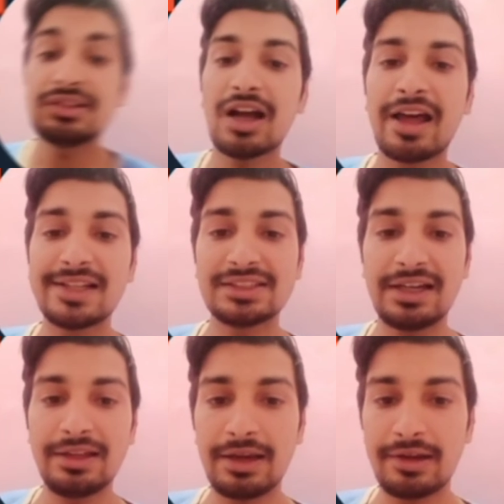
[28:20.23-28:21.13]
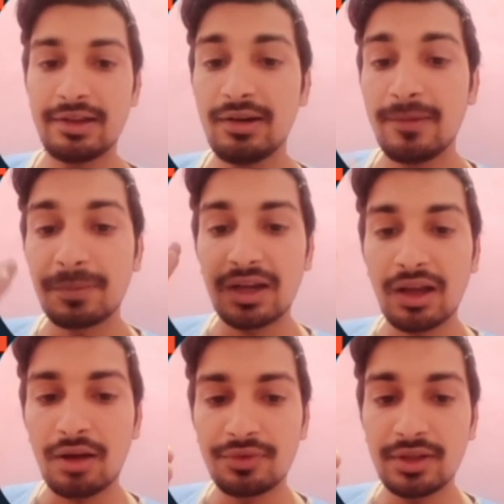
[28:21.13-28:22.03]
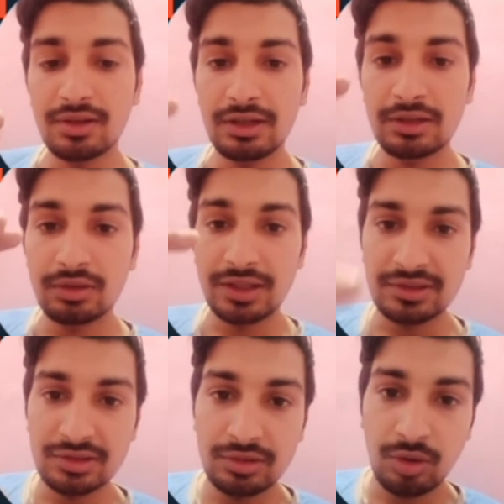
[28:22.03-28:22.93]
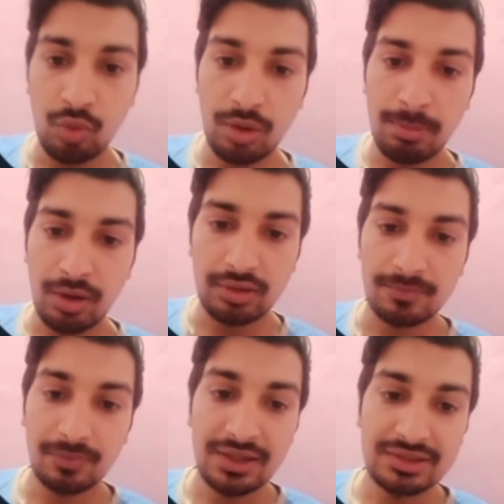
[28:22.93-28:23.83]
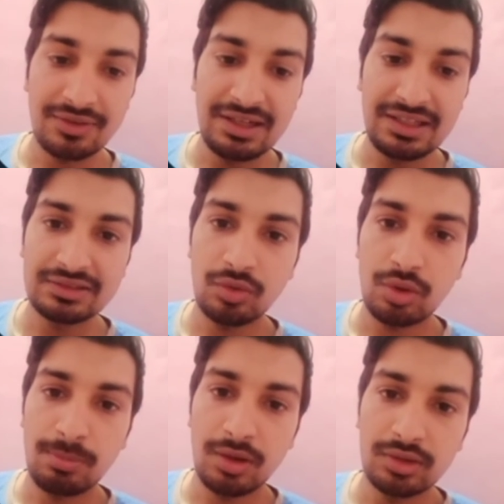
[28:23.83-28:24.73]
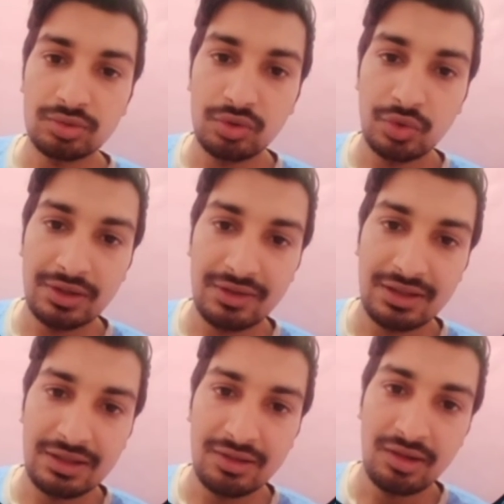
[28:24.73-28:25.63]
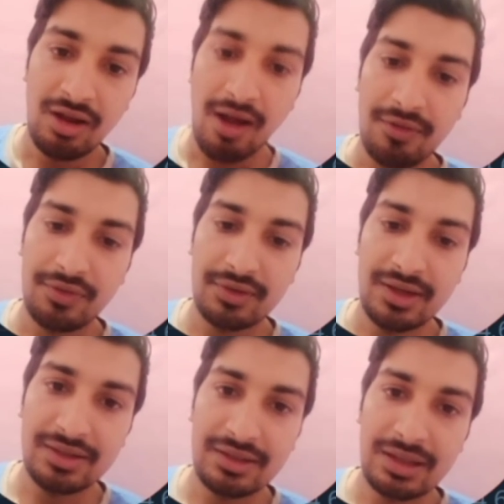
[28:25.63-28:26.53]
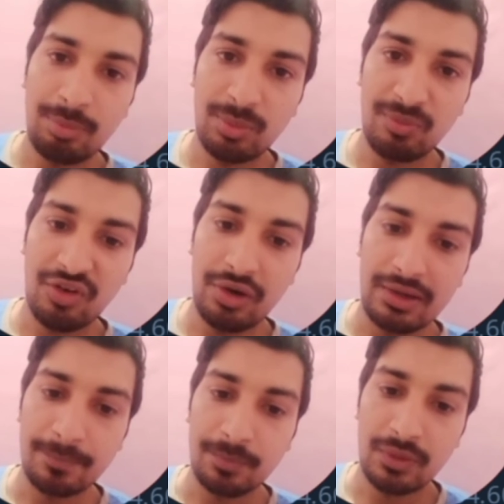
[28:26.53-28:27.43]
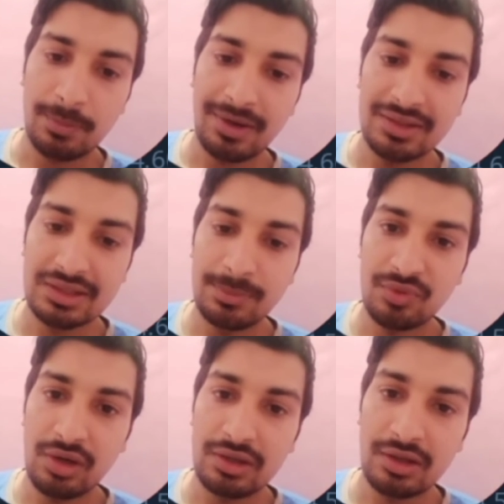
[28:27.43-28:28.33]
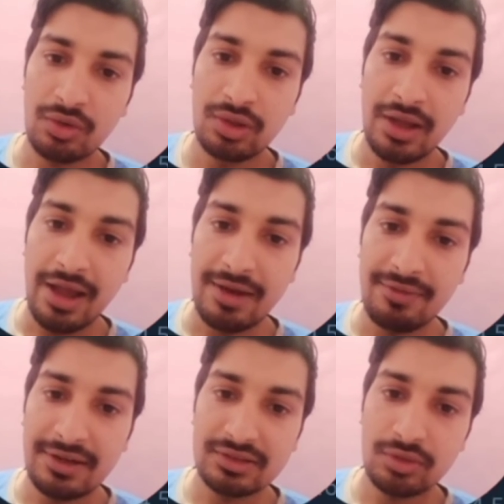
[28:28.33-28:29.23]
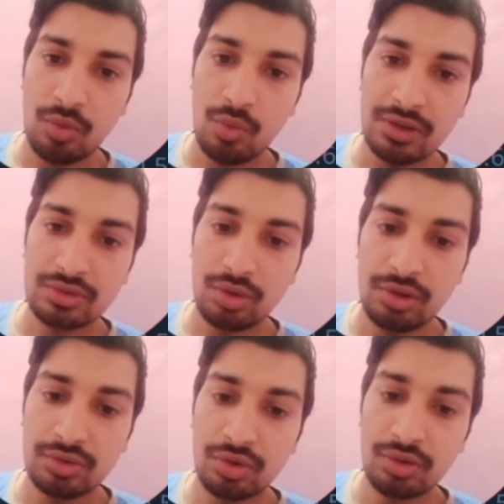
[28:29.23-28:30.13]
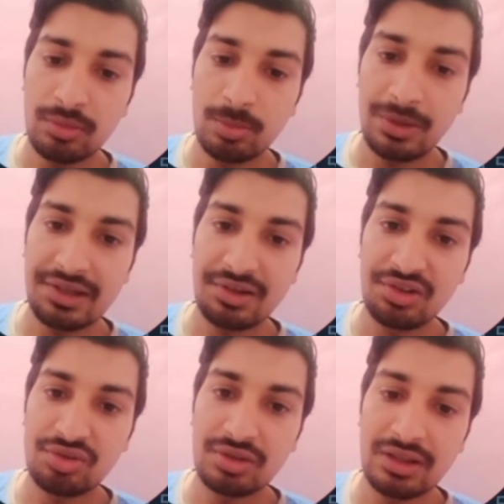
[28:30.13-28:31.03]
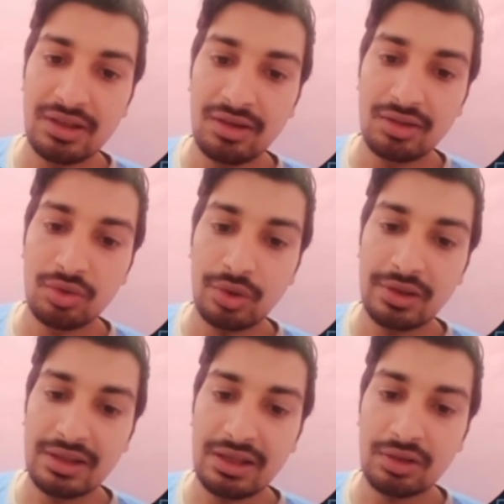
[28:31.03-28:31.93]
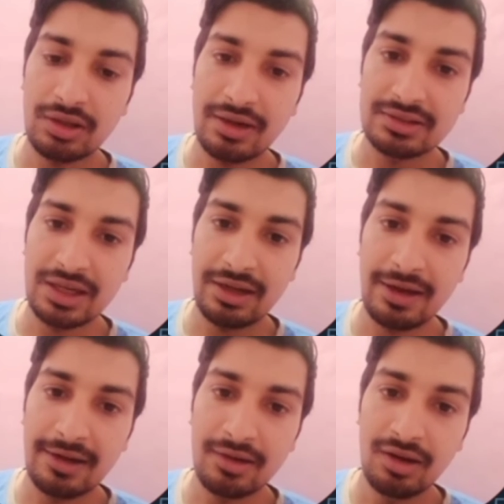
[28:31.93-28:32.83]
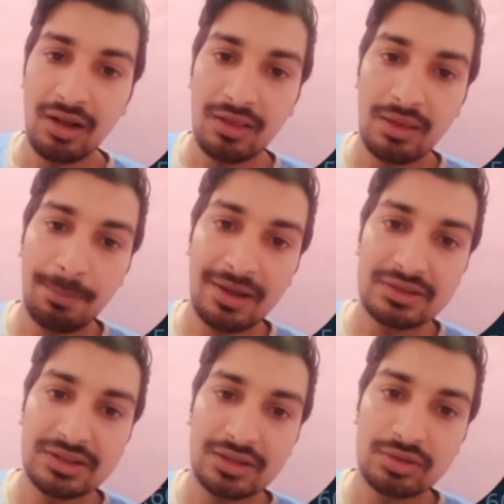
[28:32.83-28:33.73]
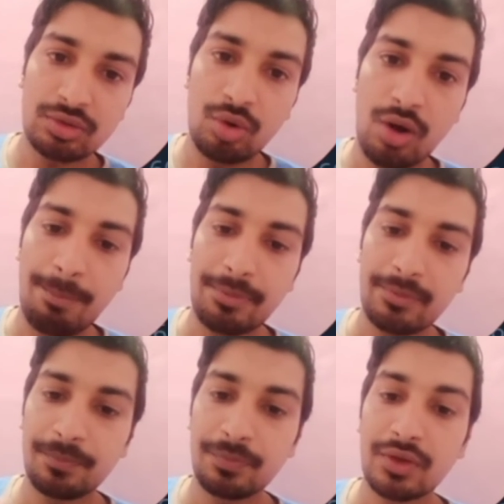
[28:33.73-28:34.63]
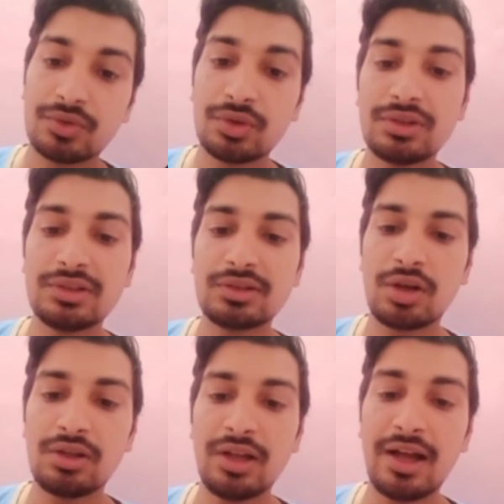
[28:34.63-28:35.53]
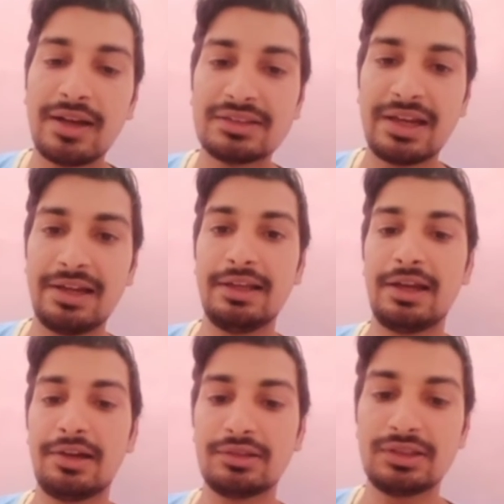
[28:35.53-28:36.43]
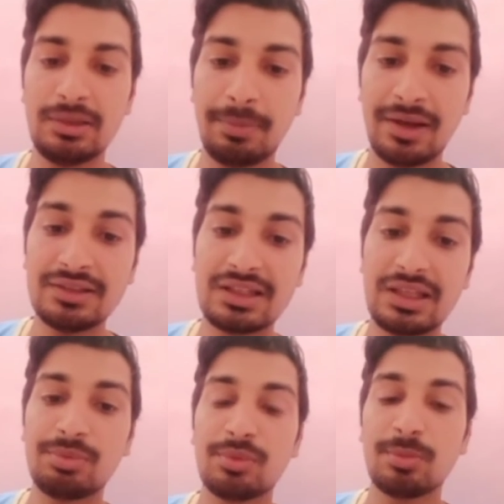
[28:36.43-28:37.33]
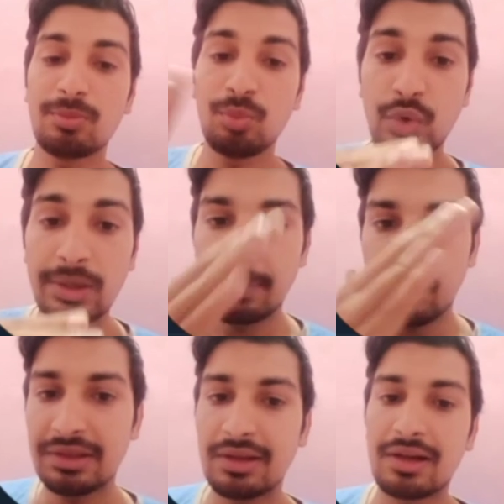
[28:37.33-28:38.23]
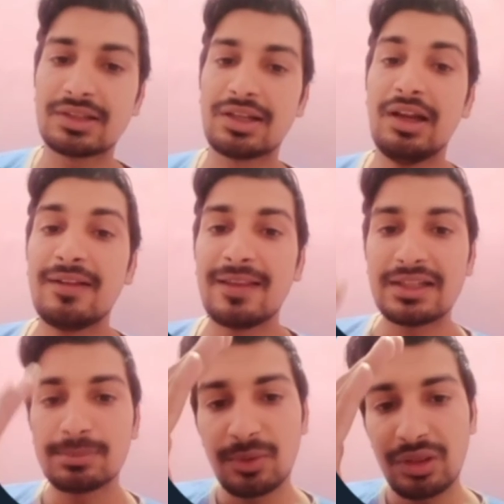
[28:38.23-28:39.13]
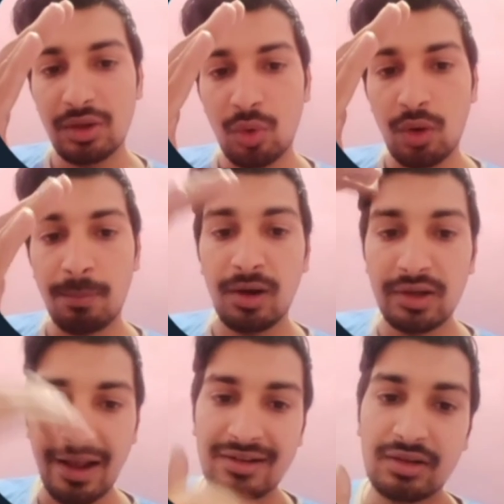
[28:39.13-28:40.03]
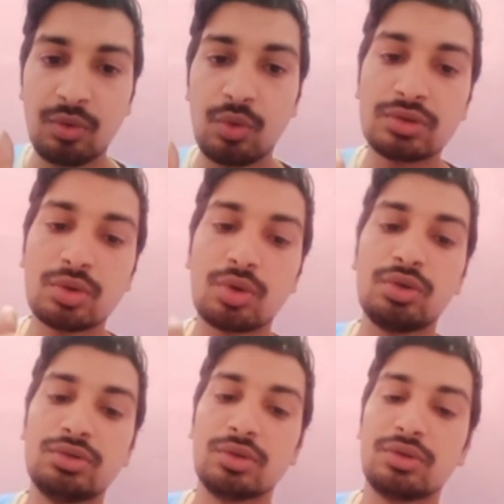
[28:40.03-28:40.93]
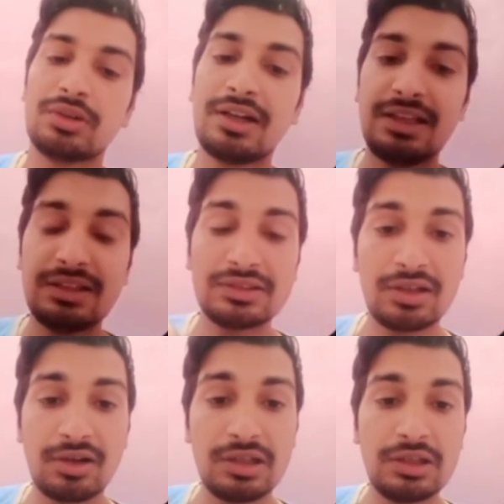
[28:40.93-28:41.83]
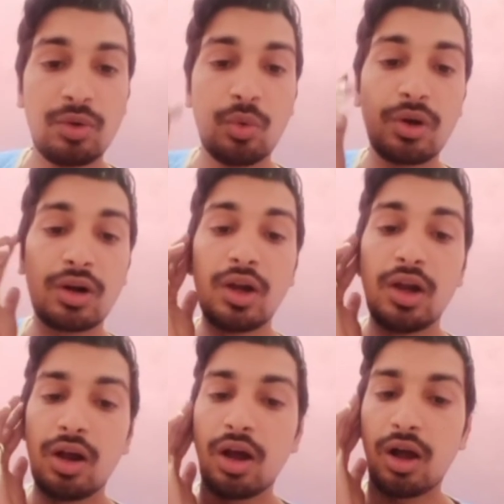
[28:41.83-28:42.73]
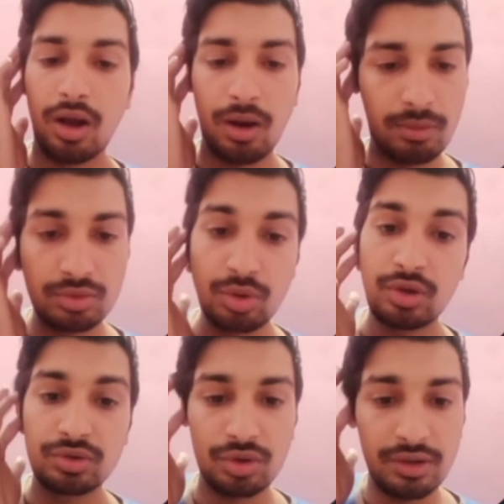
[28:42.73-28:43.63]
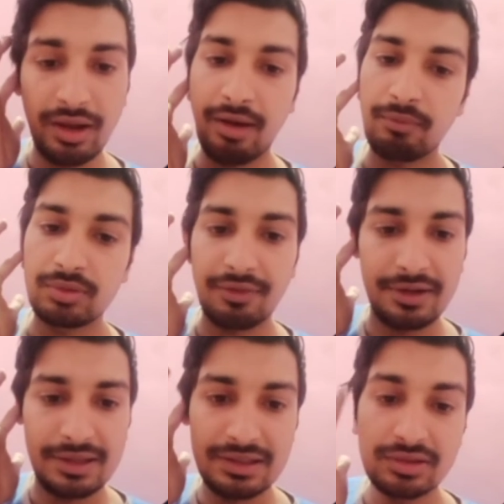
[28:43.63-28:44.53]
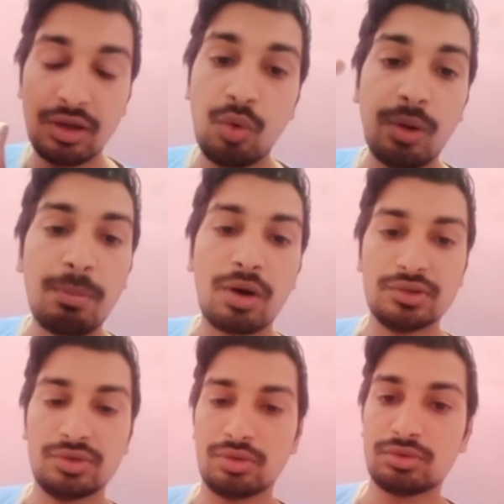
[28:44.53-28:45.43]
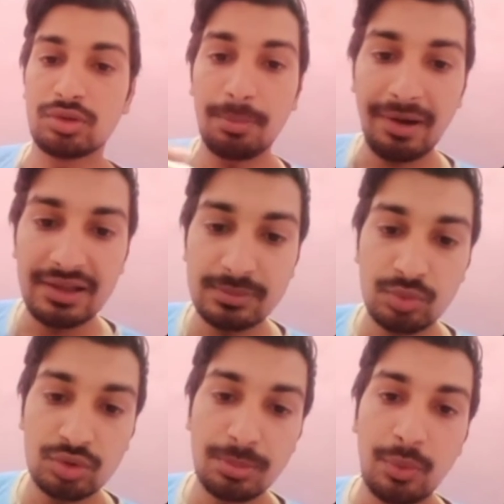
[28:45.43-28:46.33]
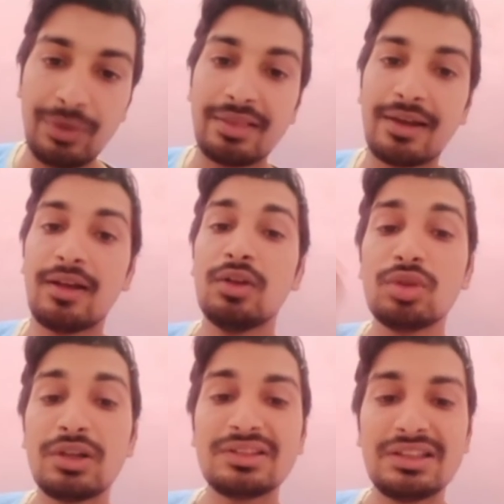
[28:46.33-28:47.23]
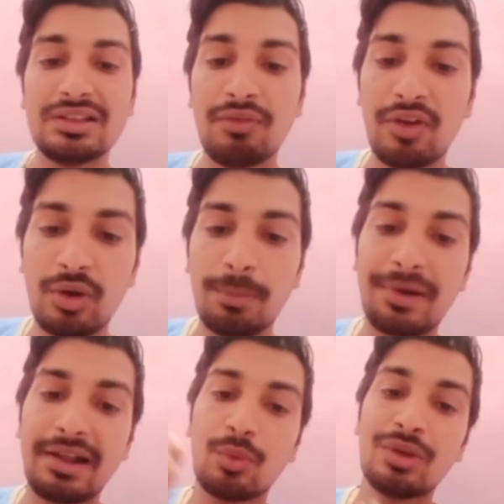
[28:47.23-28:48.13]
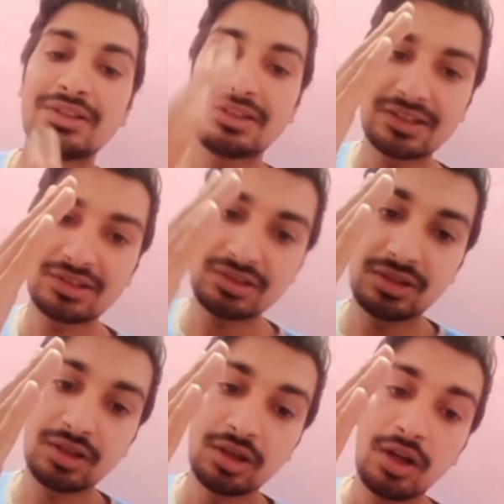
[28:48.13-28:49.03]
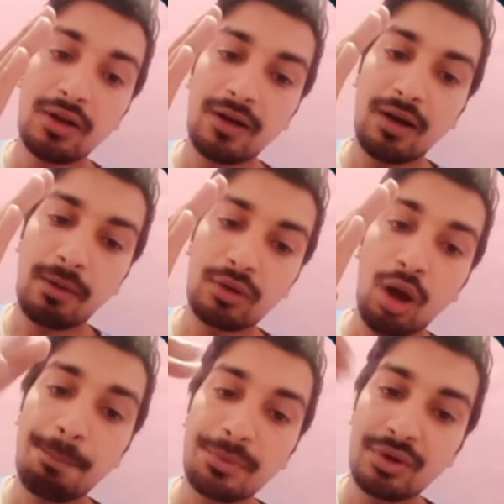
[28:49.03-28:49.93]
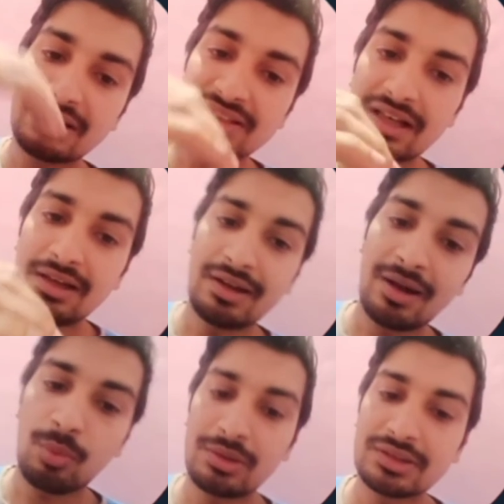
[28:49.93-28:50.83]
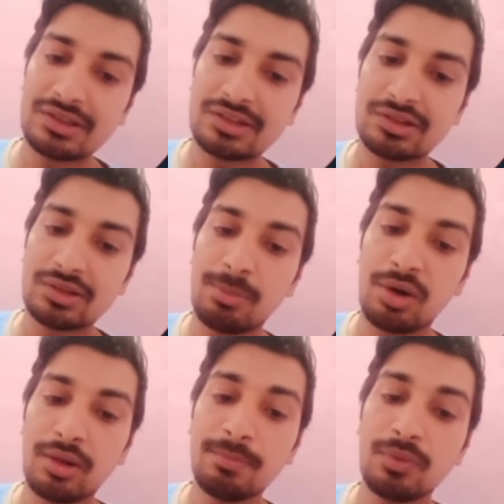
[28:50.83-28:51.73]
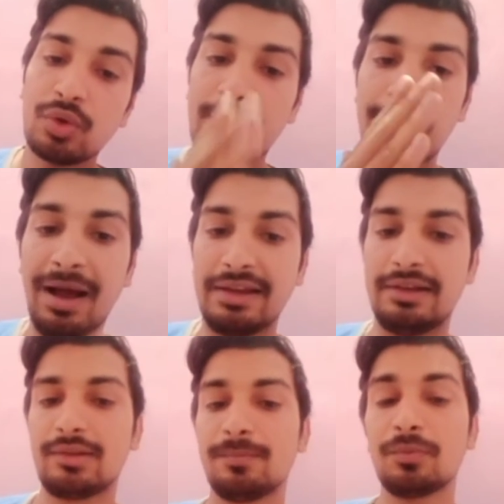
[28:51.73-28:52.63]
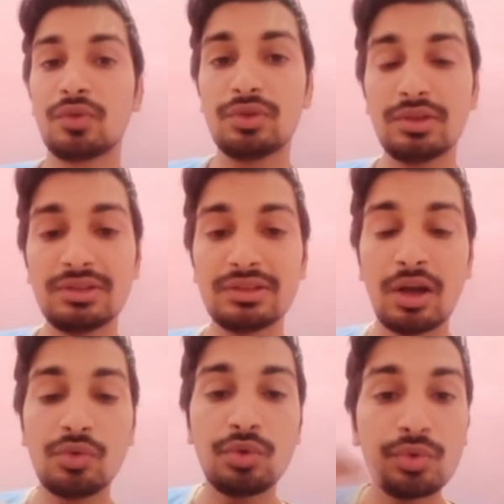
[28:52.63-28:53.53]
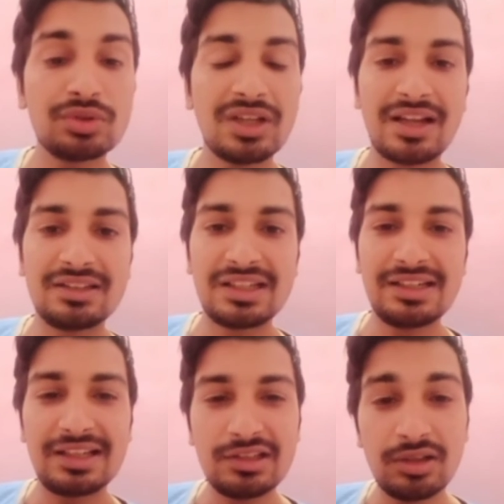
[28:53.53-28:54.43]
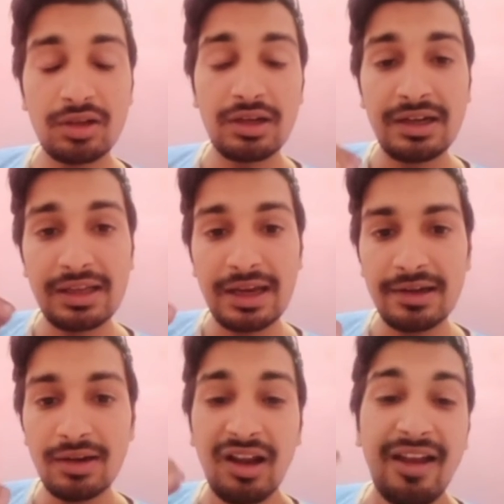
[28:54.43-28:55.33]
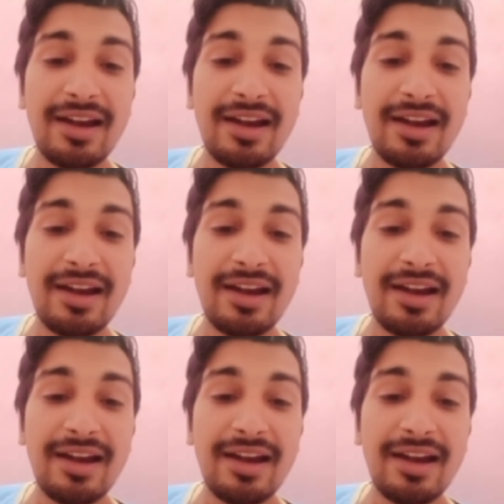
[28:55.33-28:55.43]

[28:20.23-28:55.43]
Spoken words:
RSI indicator. And after it touches the overbought, that is 70 is the overbought. So you can see here, after that it keeps falling. The price keeps falling down. And when it is the oversold zone, when it reaches here, you can see on the RSI indicator, the price starts to go up. So this is called the RSI indicator. See, the price keeps moving between the RSI. That is between the overbought and the oversold zone. 30 is generally the sold zone and 70 is the overbought zone. So the price moves between that. So it is easy for you to predict. Once it touches the top, you can sell it, and once it touches the bottom, you can buy it. So this is how you use the RSI indicator.